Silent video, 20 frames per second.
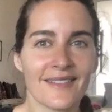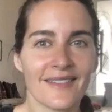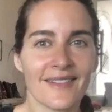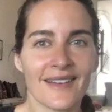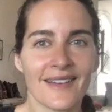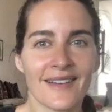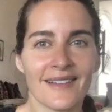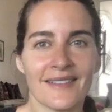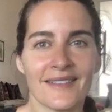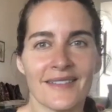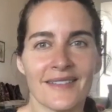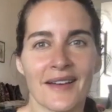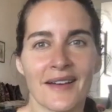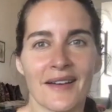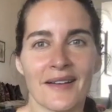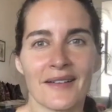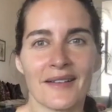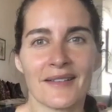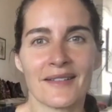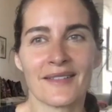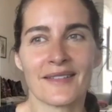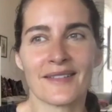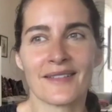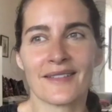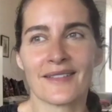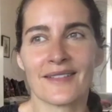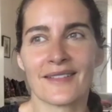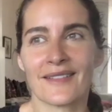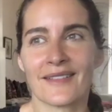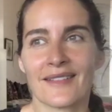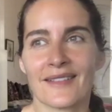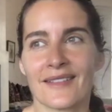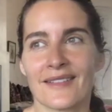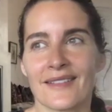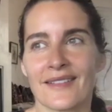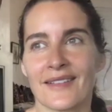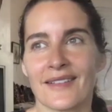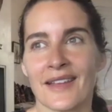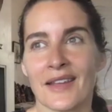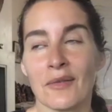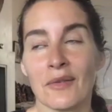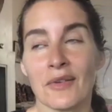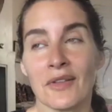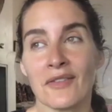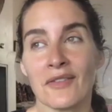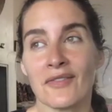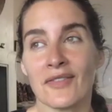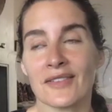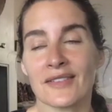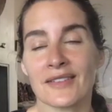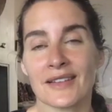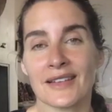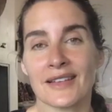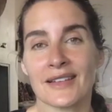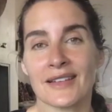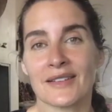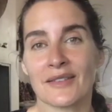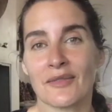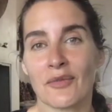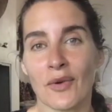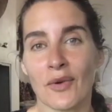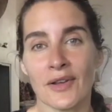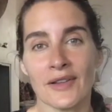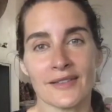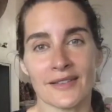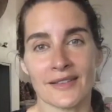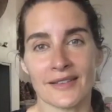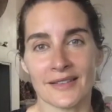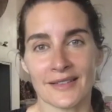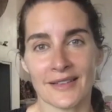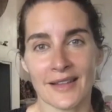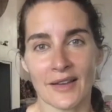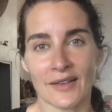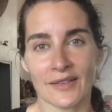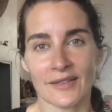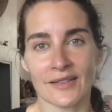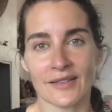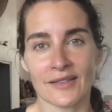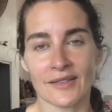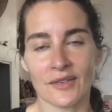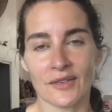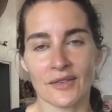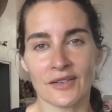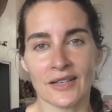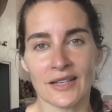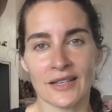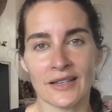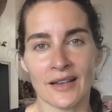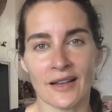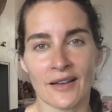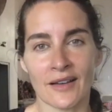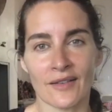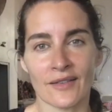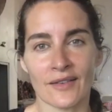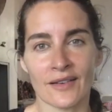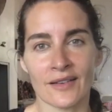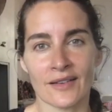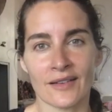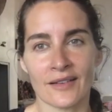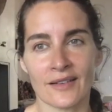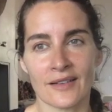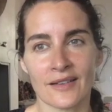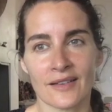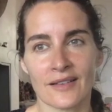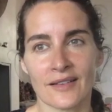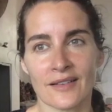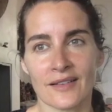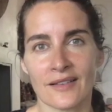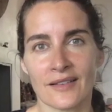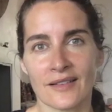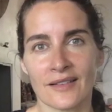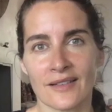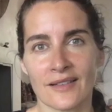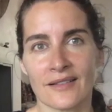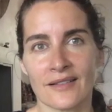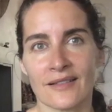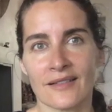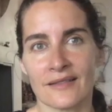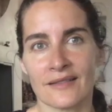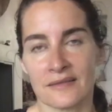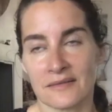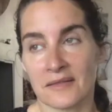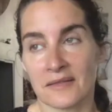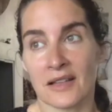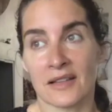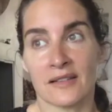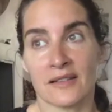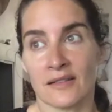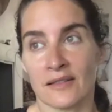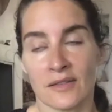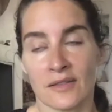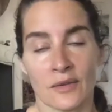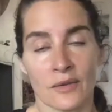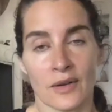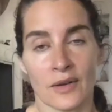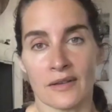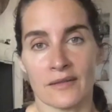And he really feels like he has a voice in this house. He's 13 now, and I still do it.